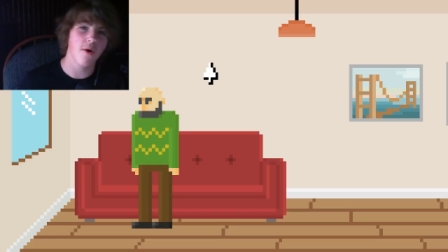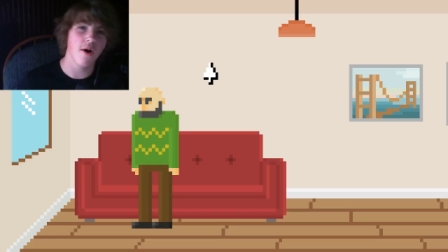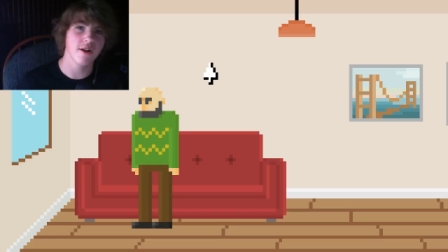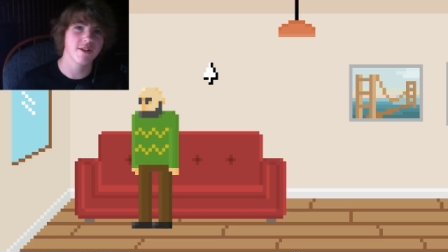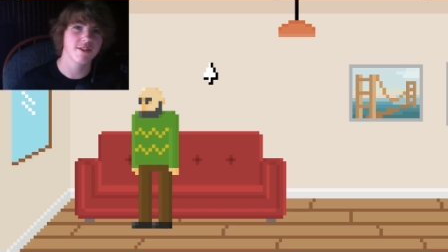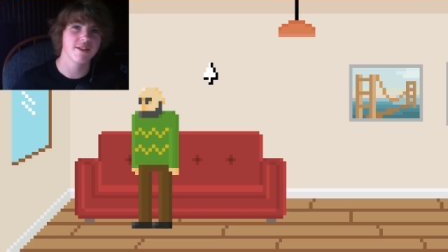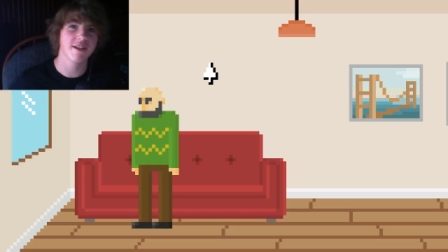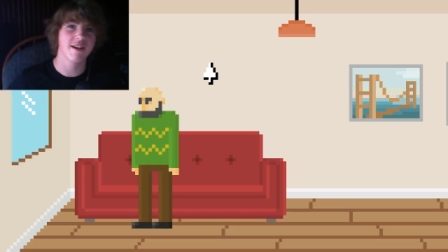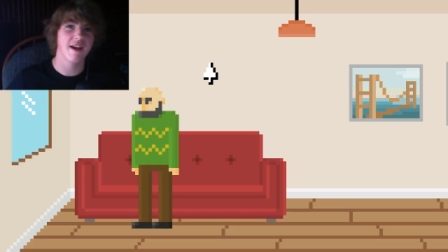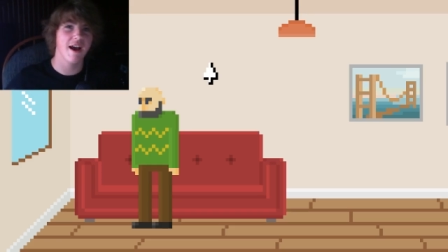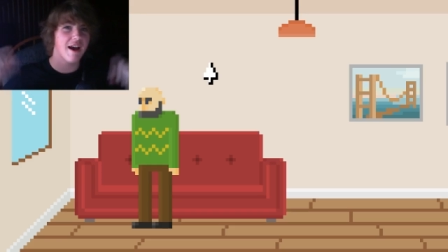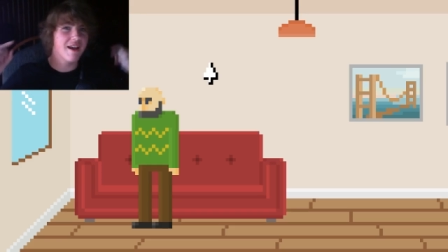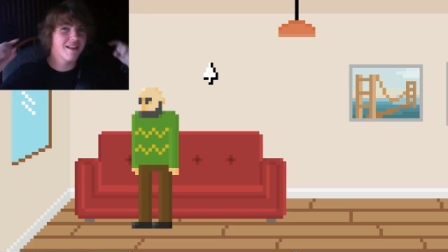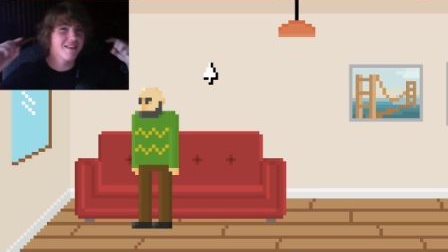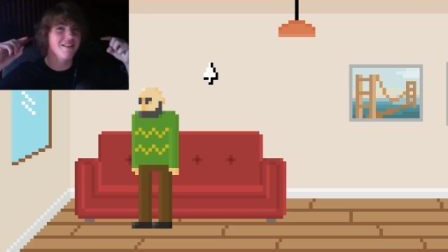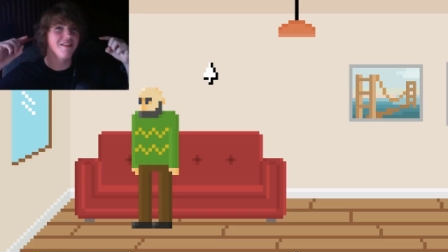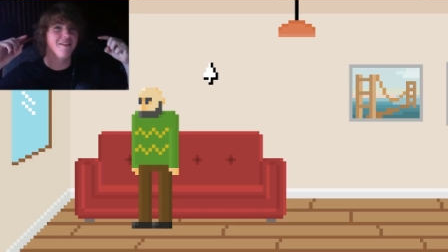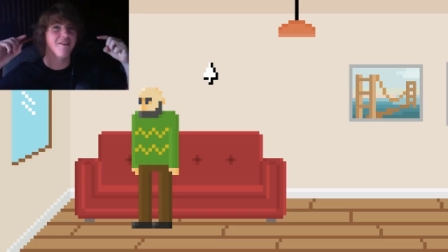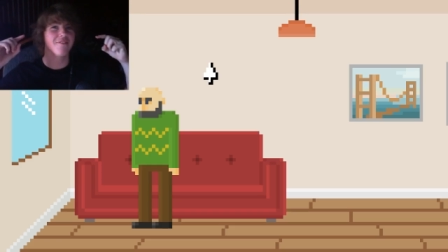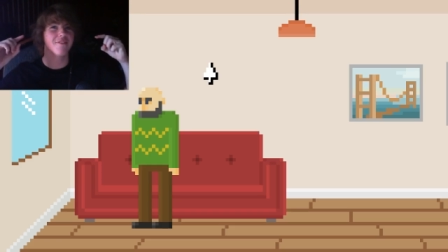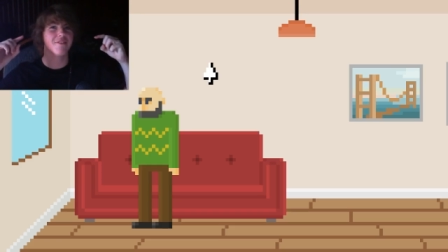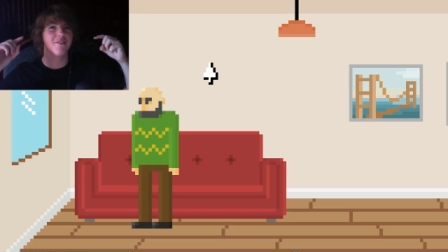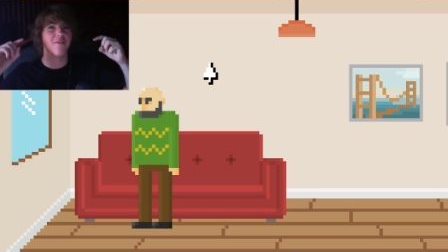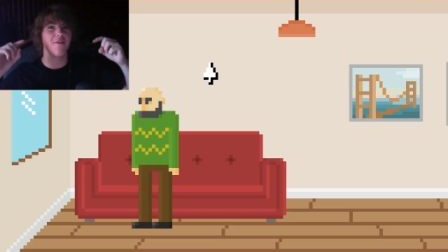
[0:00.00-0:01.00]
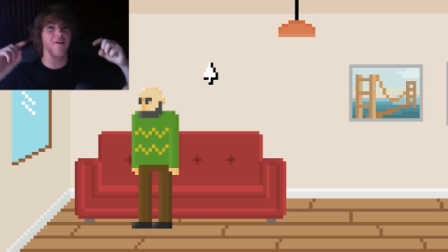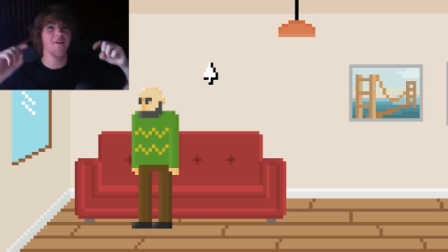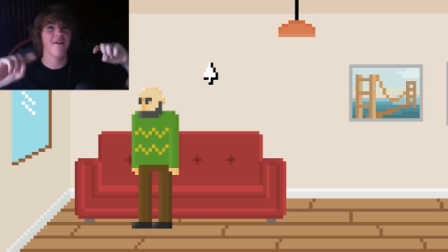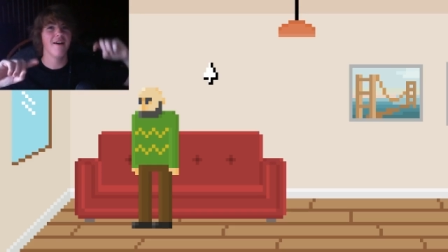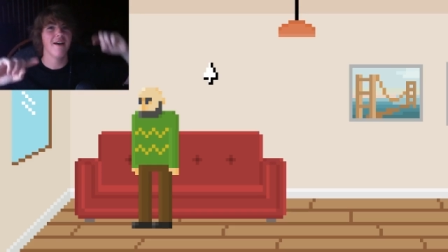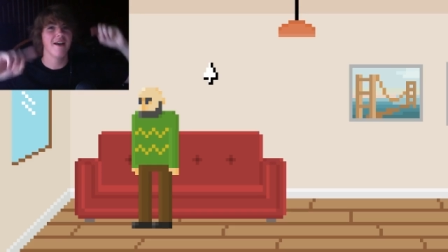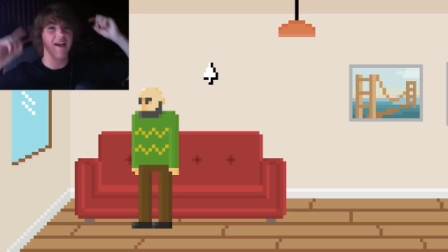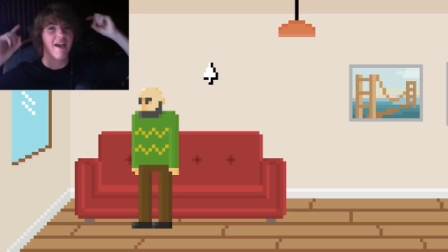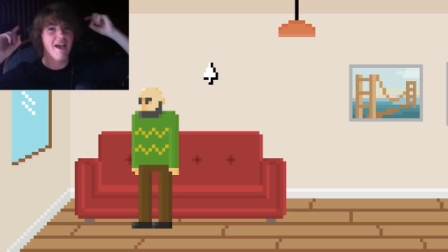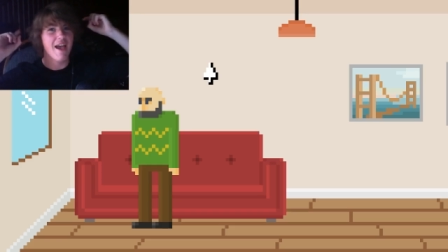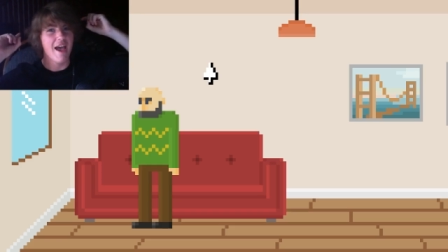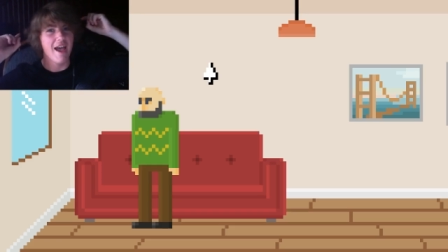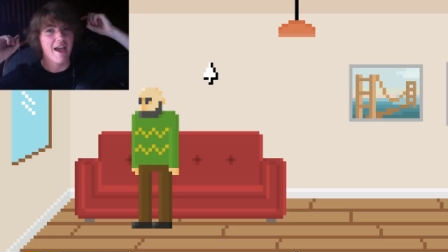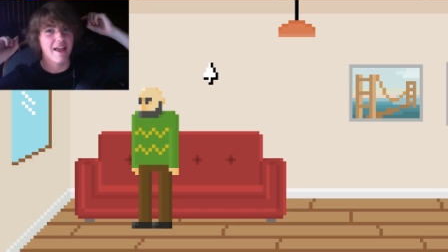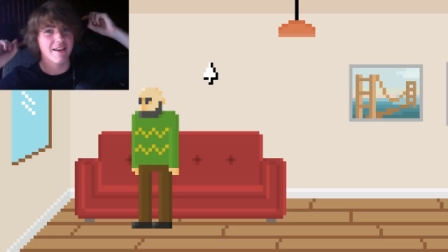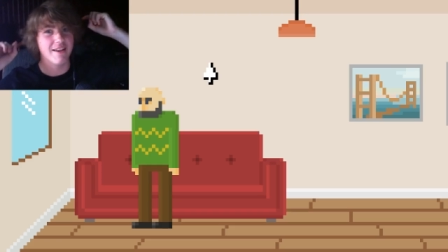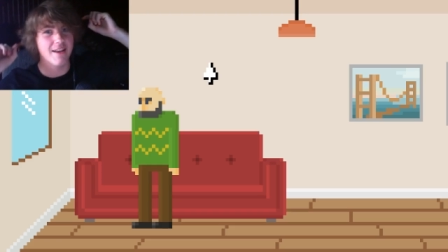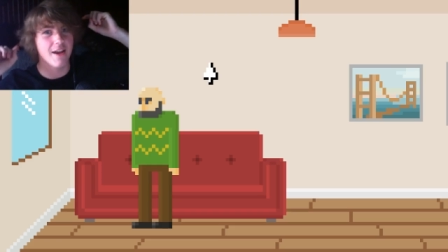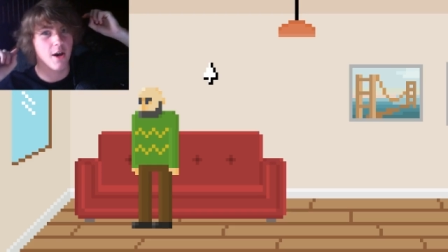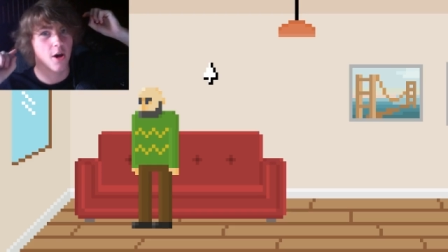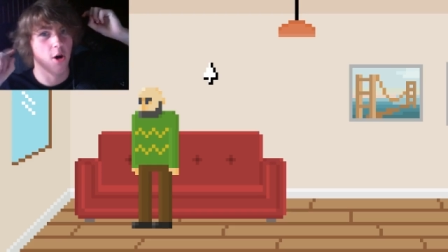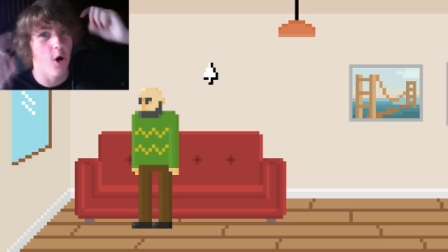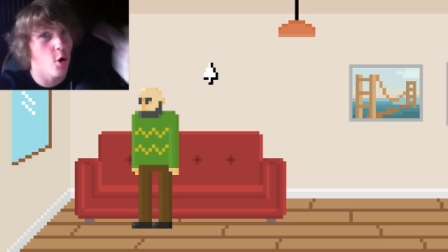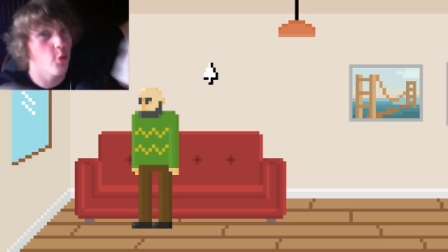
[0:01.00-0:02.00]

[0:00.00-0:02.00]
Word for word: watching. I love you all, and I uh,